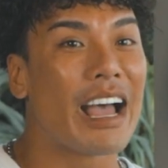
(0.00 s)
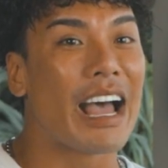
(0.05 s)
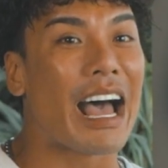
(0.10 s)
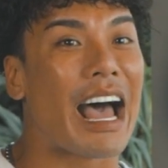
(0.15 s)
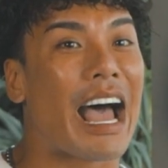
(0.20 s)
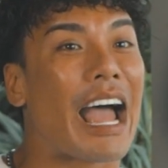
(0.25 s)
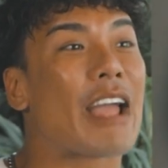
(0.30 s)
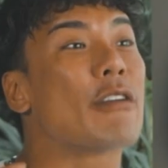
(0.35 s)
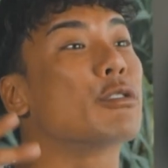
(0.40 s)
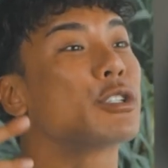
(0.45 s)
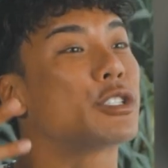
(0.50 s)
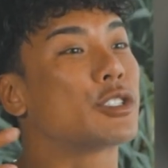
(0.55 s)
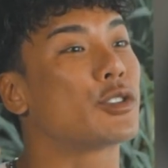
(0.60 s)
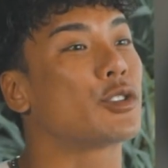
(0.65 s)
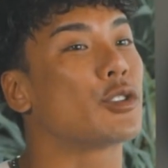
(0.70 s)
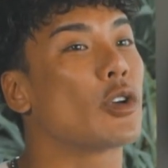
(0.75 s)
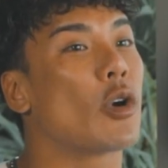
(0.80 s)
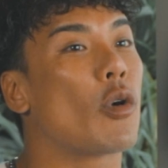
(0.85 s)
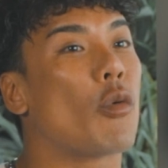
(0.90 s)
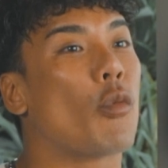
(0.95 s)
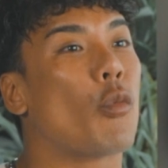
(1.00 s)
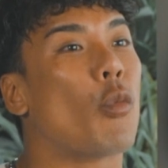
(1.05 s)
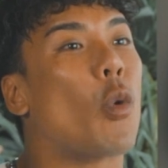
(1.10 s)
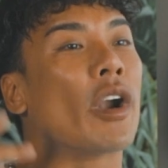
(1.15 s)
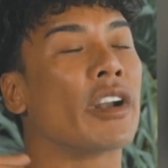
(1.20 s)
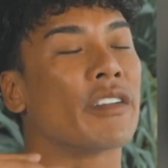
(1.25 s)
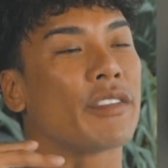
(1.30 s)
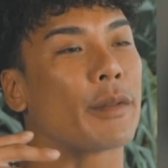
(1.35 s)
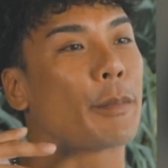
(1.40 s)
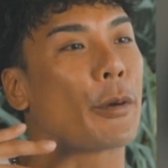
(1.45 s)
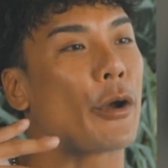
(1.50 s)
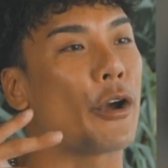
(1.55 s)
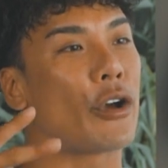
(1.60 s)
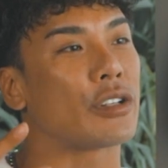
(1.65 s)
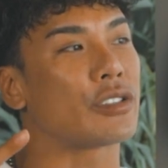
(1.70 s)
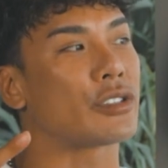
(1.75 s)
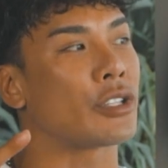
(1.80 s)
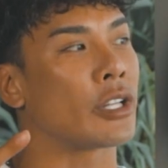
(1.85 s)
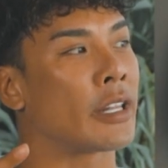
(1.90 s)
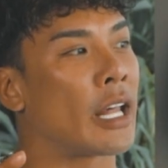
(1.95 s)
I was one of the
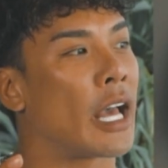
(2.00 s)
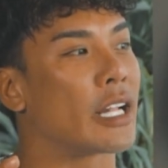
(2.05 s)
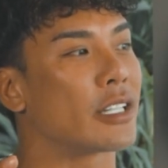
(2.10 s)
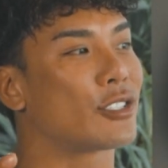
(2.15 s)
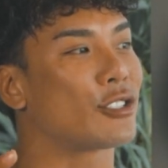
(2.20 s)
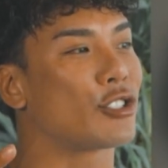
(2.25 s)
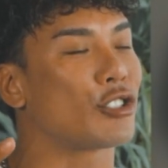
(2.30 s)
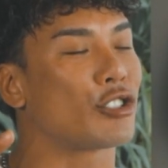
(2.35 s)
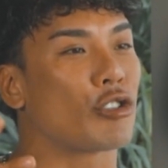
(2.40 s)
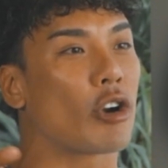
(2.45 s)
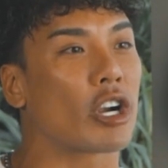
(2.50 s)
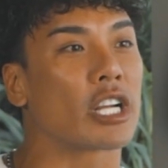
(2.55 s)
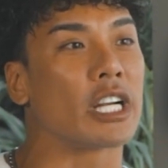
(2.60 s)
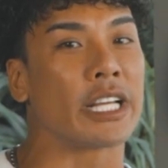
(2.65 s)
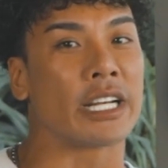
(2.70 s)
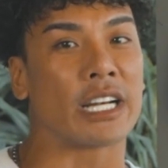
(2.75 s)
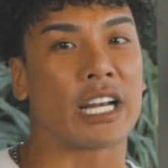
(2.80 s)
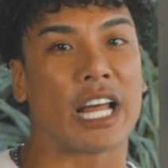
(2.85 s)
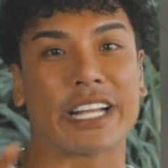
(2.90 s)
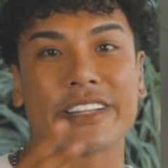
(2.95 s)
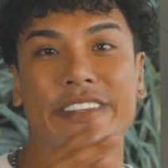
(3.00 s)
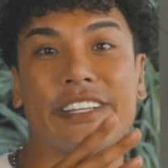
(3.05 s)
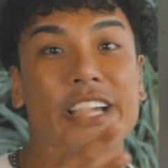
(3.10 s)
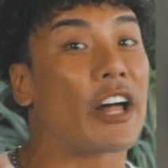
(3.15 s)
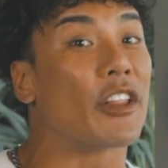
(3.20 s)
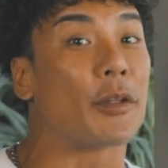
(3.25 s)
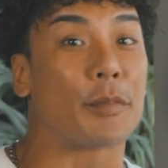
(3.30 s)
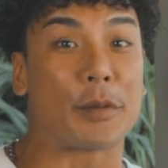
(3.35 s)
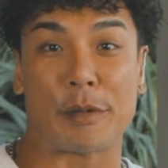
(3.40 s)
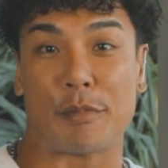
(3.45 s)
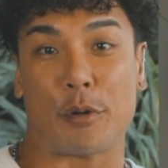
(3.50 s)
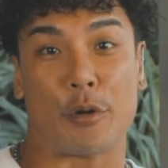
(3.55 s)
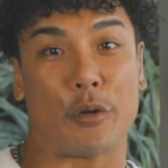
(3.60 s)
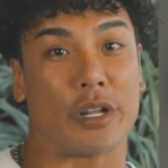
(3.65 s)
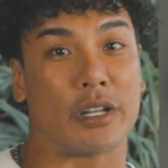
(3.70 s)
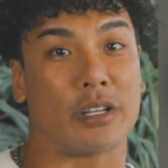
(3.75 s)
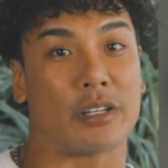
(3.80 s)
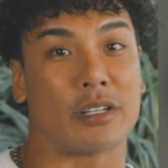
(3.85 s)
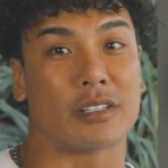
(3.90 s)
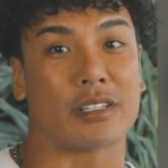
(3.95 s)
person that's struggling like the other people
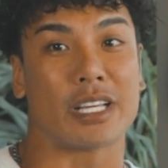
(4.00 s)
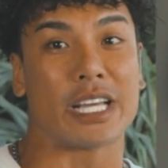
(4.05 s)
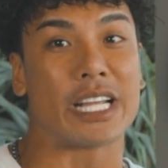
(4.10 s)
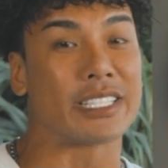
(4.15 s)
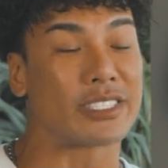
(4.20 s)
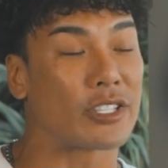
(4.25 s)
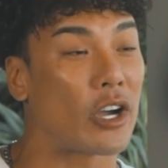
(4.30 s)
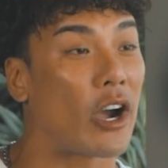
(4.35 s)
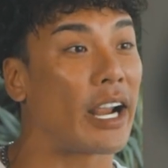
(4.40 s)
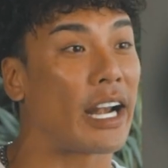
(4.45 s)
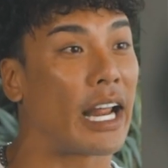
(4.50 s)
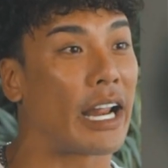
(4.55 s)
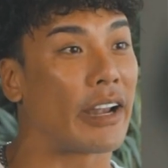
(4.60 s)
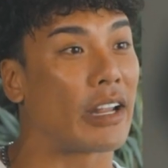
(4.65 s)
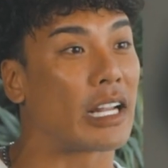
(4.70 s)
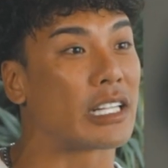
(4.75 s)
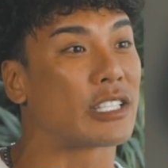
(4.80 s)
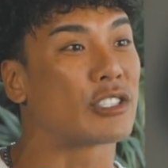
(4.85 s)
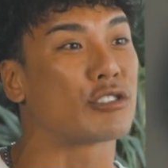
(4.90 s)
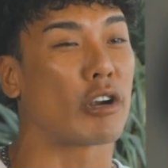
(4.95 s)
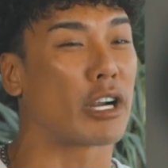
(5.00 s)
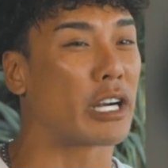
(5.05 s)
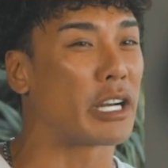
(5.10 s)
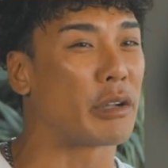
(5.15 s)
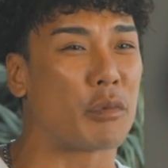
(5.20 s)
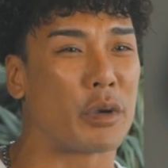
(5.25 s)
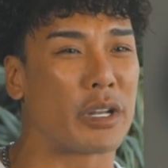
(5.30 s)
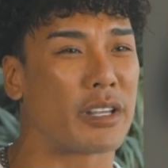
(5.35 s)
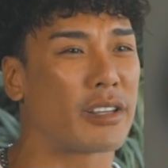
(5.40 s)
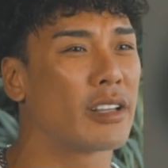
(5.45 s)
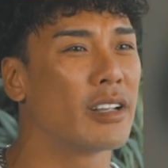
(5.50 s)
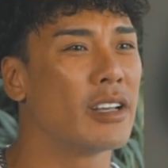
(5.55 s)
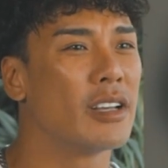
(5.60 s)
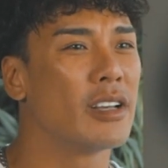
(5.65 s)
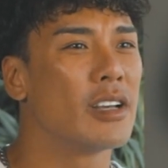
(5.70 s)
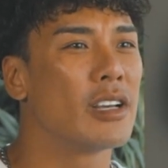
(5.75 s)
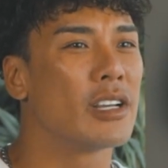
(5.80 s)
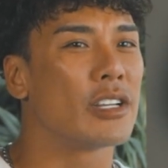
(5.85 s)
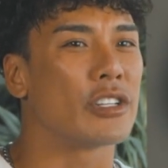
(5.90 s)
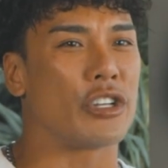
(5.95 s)
in Thailand that's struggling with,
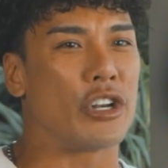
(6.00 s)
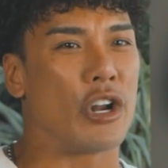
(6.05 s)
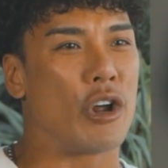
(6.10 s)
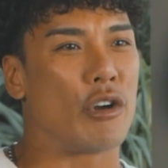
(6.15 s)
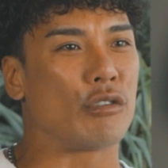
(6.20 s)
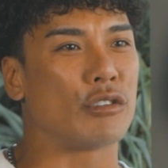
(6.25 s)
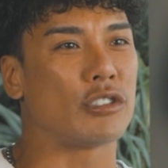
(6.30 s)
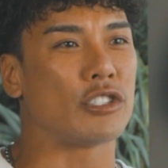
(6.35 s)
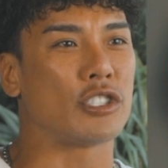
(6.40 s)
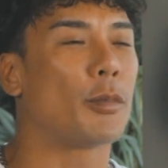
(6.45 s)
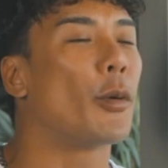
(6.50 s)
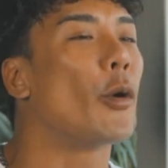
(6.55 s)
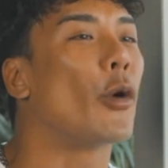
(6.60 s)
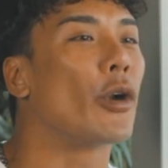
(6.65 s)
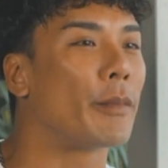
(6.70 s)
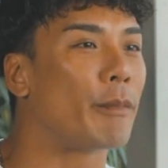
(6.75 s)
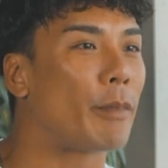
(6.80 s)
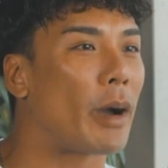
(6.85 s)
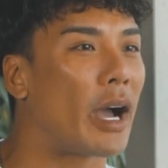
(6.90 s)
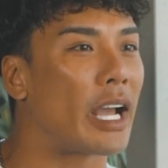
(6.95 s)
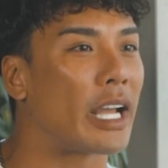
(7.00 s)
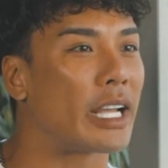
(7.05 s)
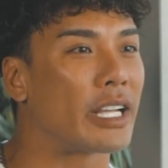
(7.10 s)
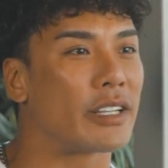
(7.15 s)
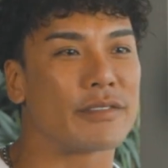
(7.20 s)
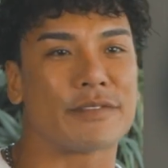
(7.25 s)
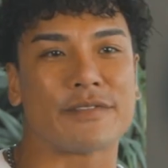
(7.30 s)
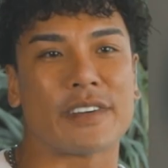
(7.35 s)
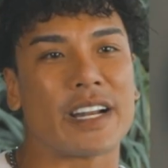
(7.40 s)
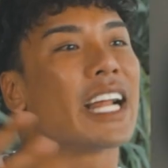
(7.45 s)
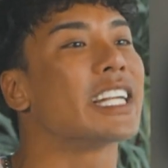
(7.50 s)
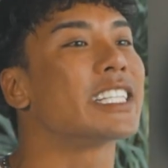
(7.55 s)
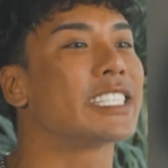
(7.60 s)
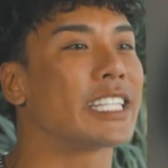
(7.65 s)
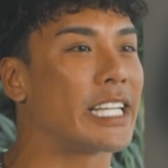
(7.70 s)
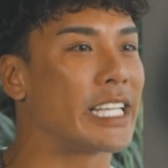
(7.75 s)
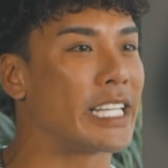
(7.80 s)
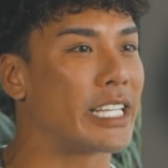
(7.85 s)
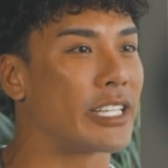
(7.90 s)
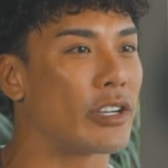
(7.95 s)
supported by
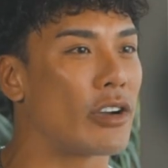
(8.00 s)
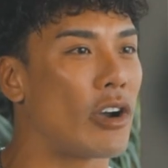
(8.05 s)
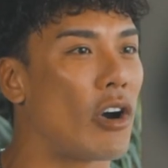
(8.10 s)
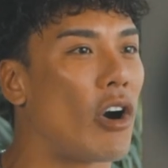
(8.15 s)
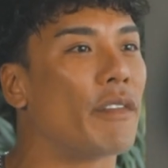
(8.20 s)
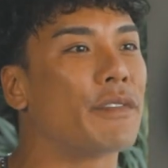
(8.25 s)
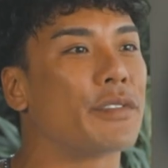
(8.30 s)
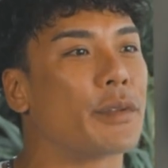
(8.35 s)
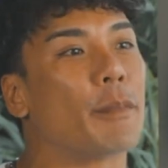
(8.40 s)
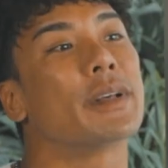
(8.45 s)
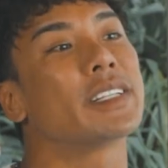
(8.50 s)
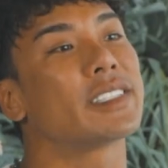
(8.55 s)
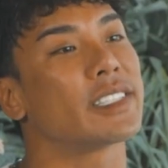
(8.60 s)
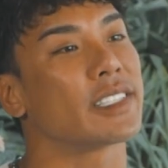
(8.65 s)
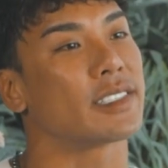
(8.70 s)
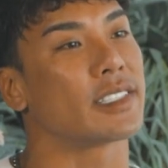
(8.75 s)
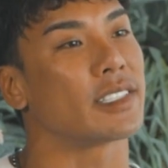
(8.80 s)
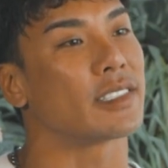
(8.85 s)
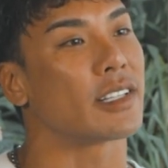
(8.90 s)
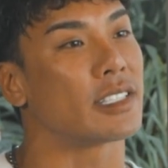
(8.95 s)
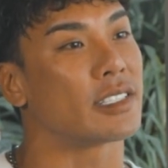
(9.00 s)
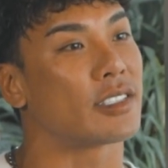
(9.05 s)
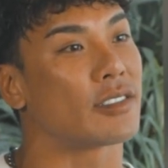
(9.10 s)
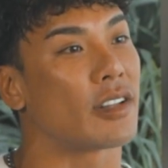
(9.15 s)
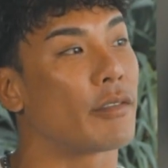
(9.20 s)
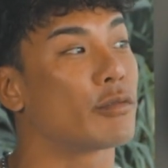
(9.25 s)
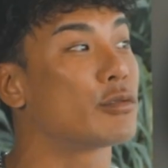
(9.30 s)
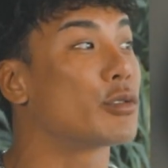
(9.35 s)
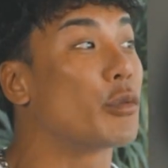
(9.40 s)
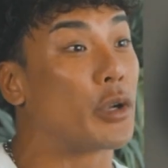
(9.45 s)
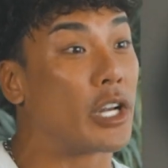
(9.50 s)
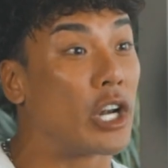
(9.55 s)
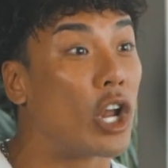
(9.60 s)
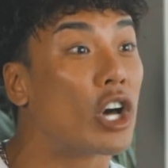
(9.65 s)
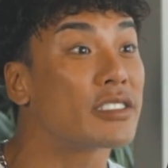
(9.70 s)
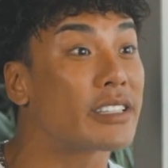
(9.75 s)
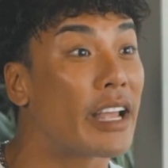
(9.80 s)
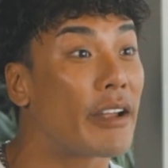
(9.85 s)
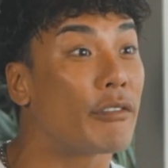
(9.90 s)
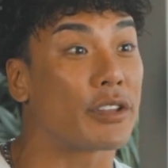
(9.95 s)
financially of the businesses and stuff. So we
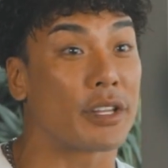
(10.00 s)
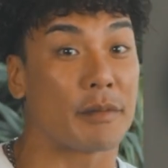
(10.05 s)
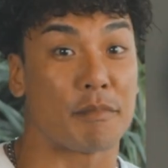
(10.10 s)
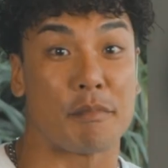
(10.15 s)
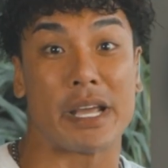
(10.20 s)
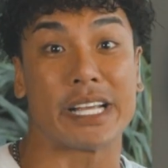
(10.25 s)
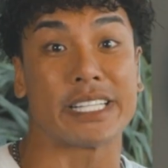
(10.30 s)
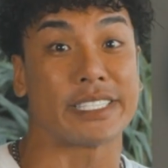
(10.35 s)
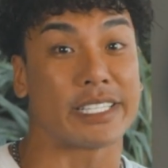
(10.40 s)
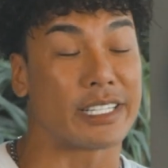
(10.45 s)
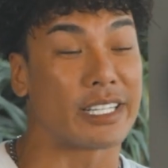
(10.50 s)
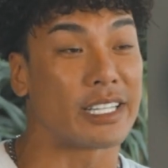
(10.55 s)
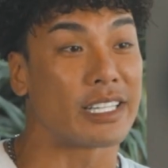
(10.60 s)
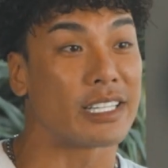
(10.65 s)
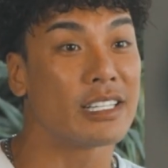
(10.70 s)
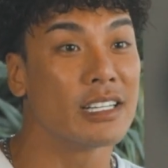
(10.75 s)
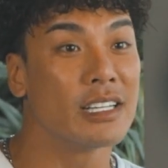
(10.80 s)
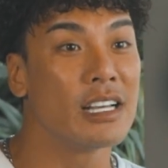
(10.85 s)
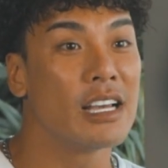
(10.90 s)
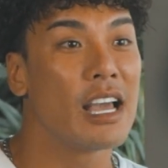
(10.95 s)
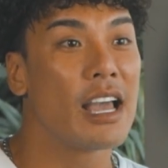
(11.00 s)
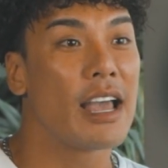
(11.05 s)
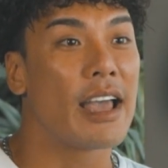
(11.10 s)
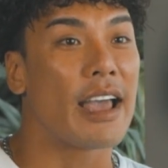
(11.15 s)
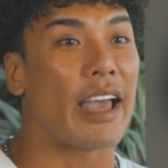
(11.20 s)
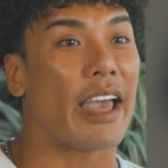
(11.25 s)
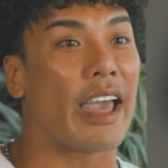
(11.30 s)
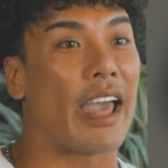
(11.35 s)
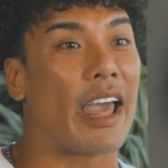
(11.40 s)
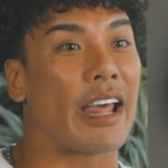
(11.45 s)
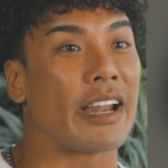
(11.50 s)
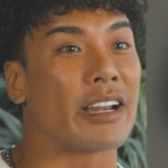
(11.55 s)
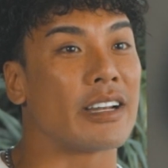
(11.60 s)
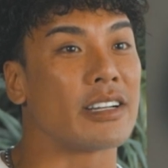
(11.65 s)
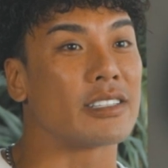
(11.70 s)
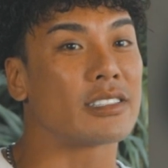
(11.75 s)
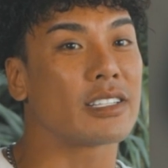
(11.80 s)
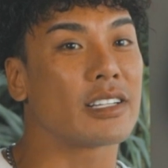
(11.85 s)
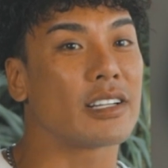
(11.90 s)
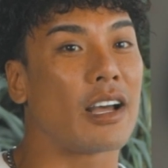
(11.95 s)
lost everything basically.
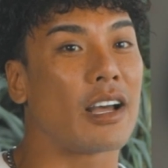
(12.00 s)
And